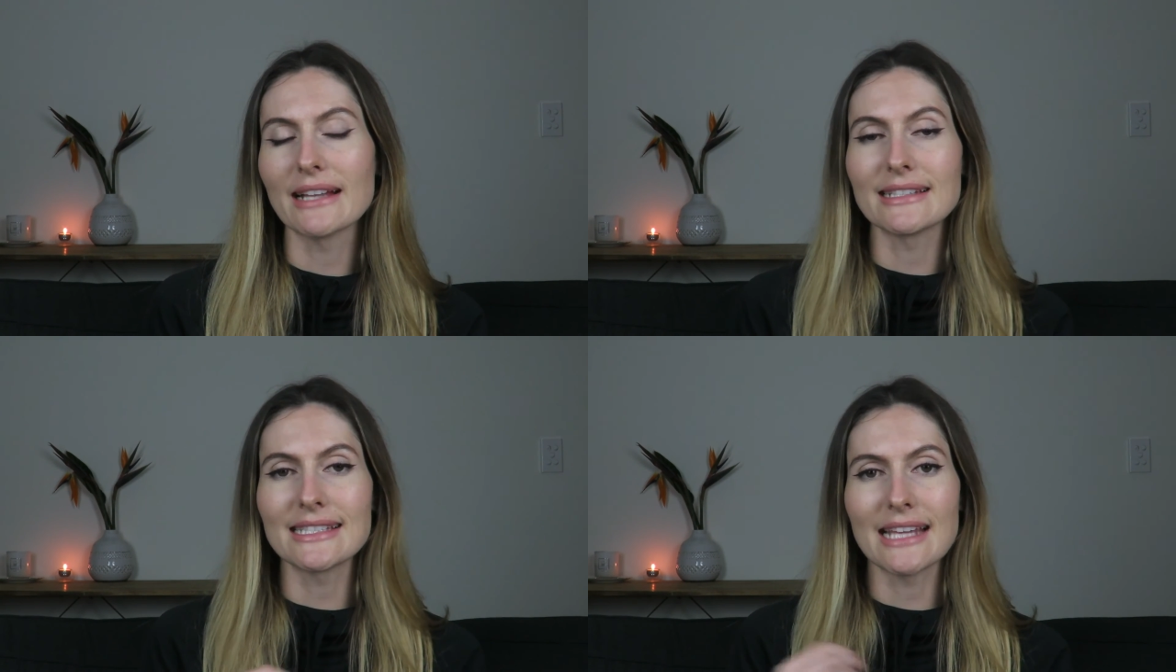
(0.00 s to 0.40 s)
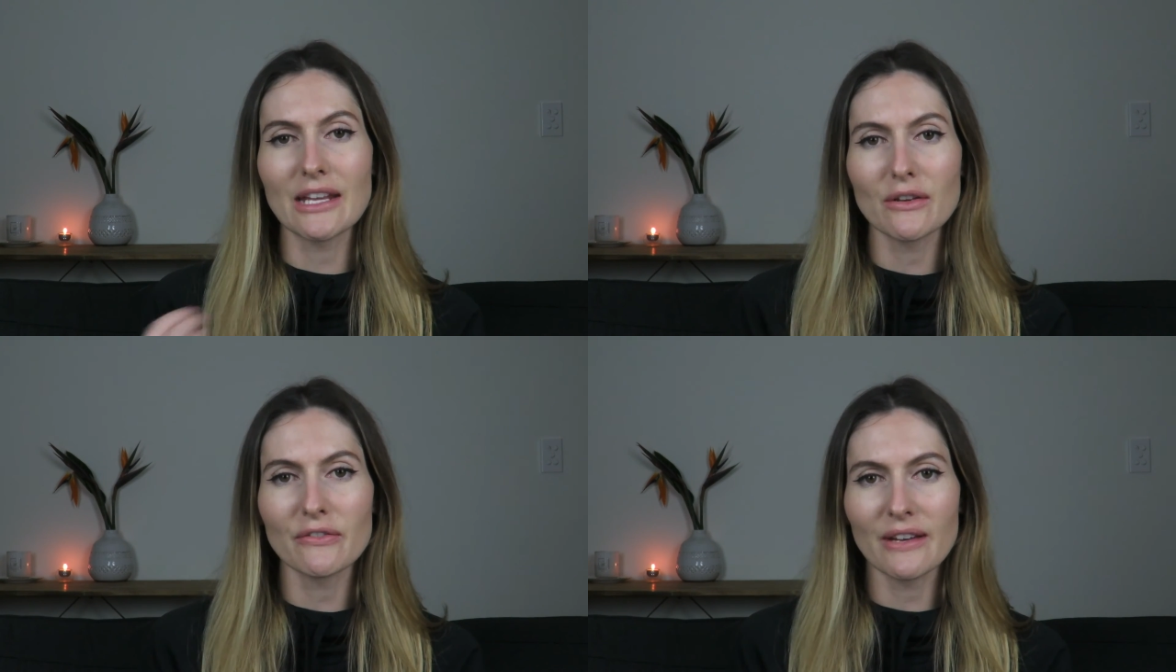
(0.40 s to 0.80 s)
and
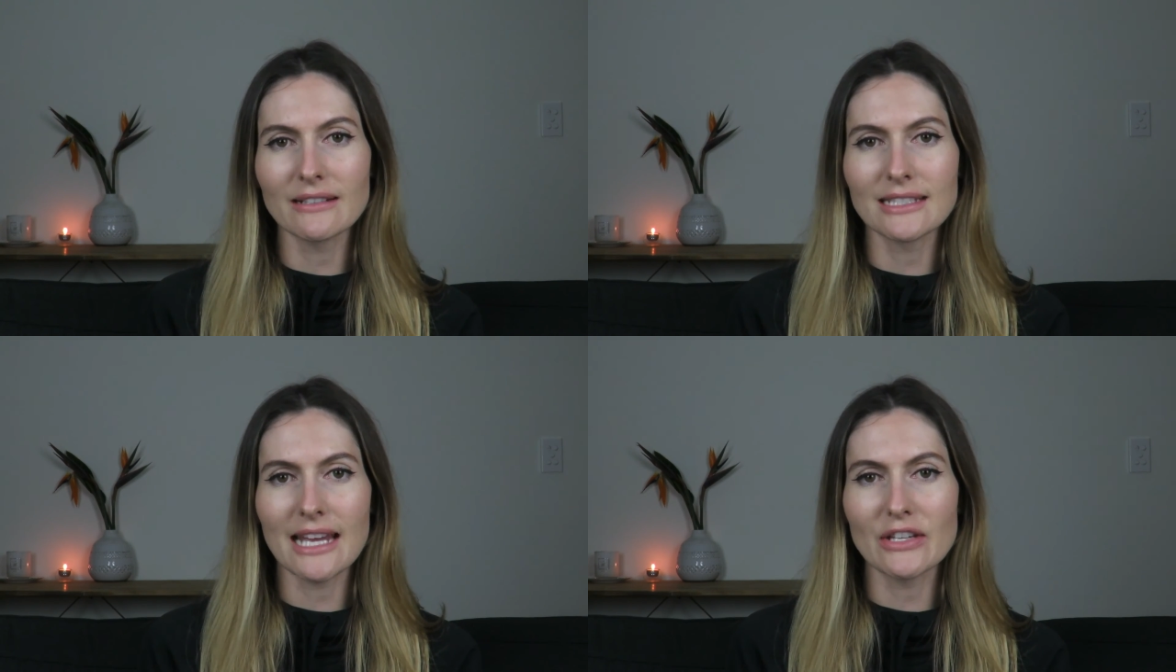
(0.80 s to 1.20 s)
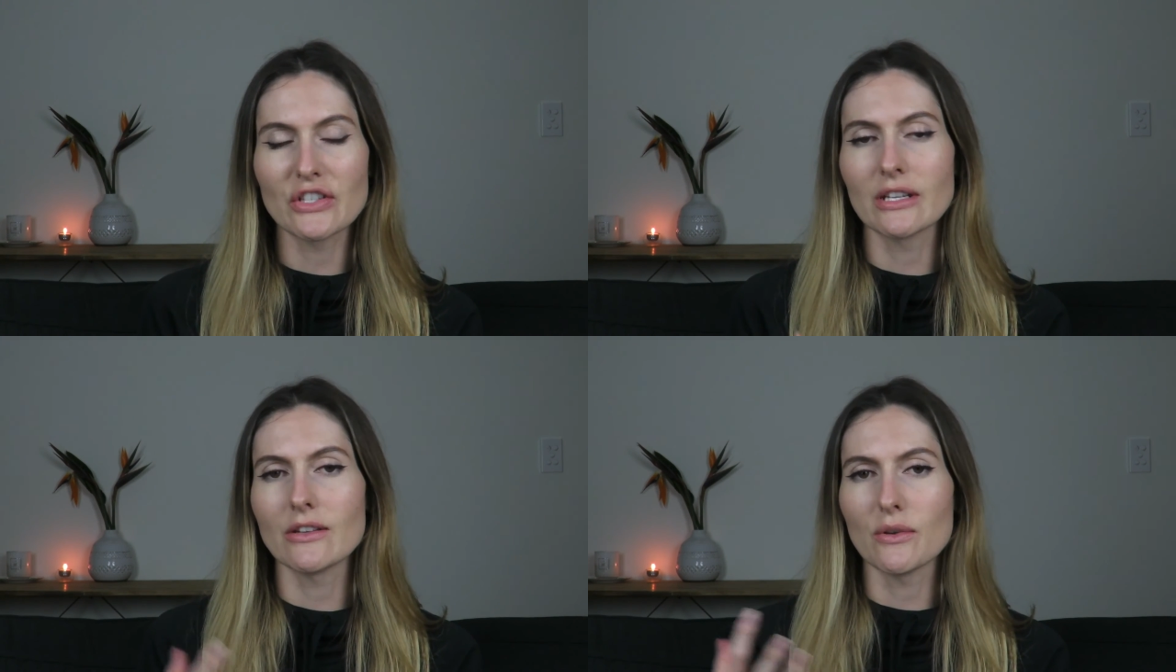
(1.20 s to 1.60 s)
set your
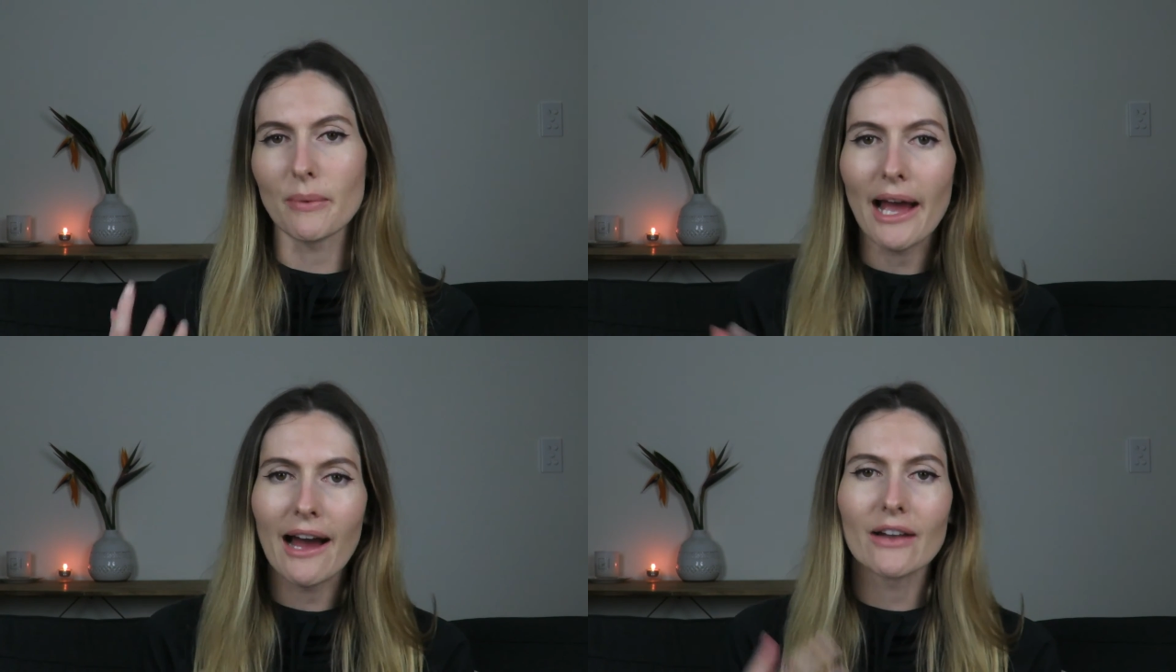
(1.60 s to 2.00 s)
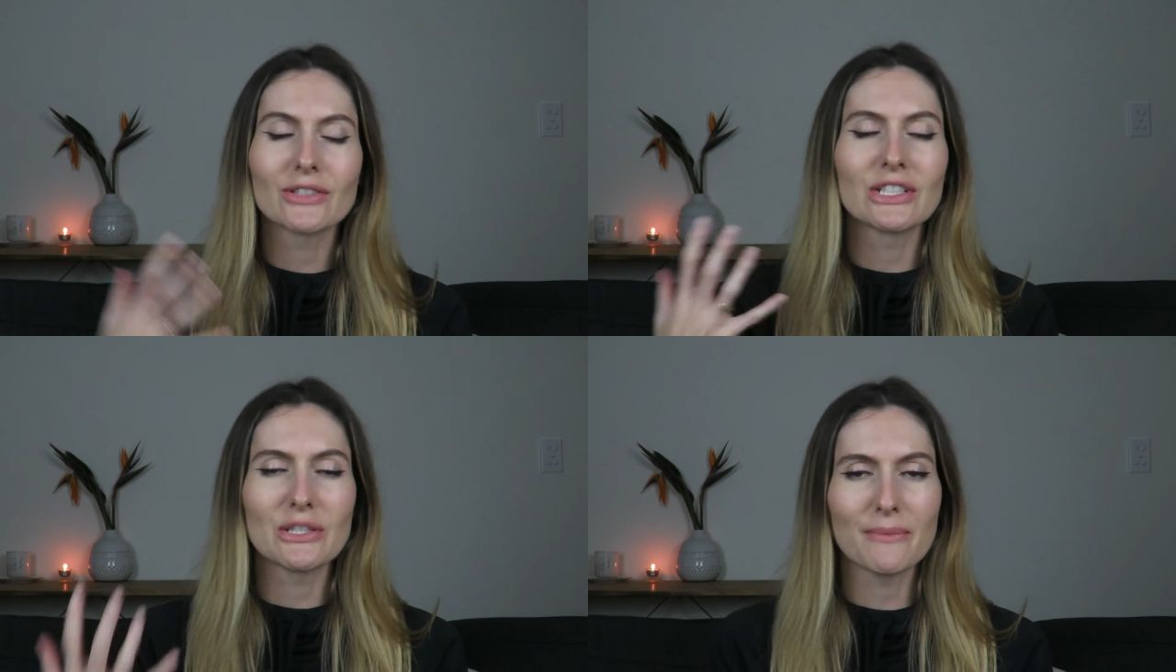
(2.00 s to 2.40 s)
foundation and your
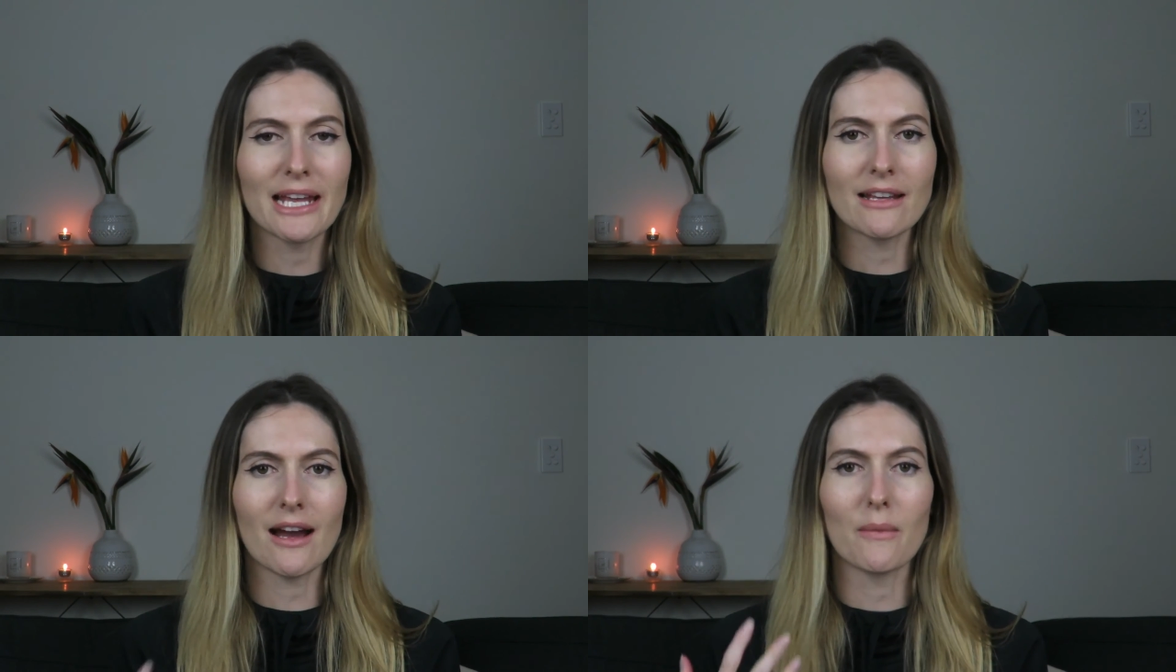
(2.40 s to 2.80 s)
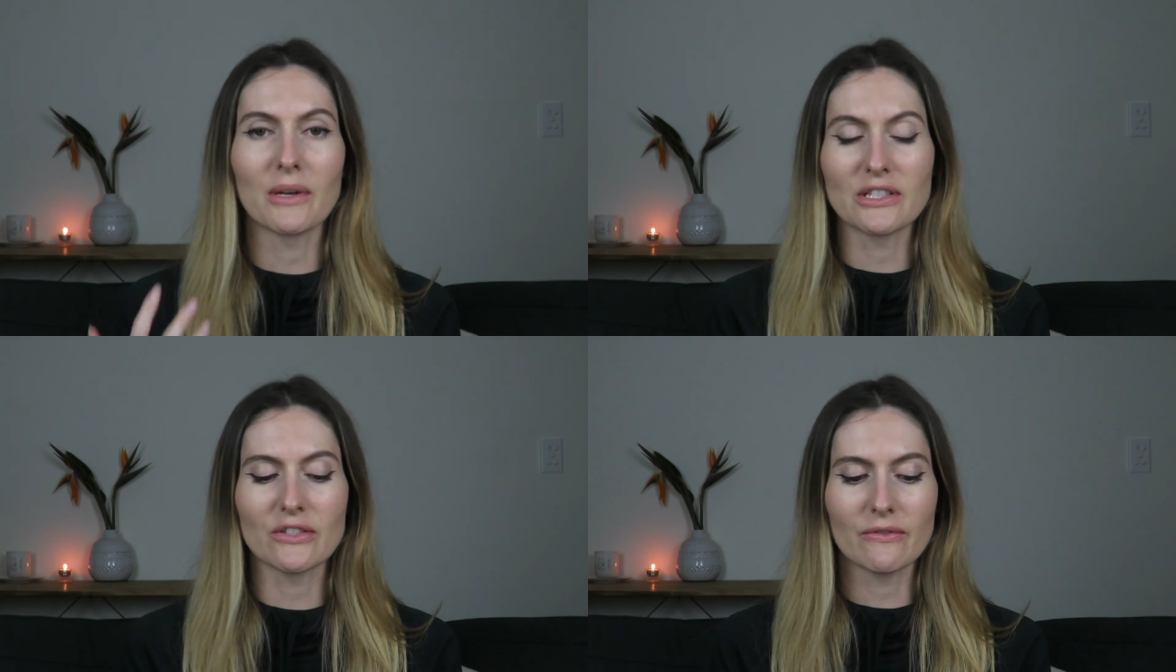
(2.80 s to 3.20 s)
powder and your makeup
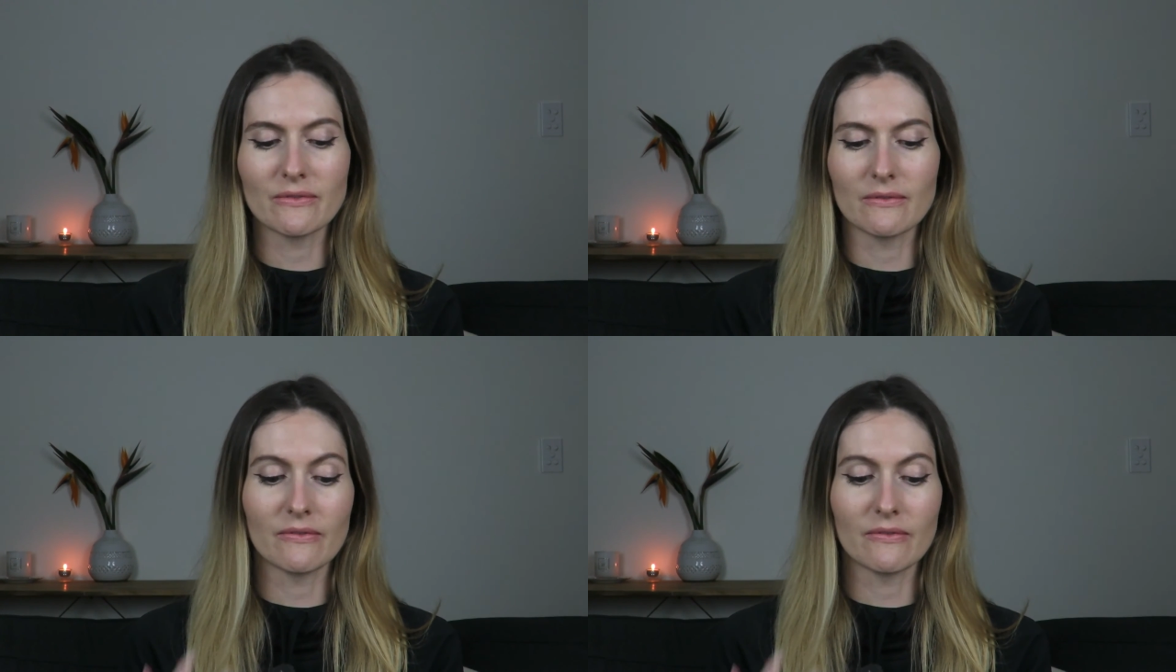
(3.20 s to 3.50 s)
once you've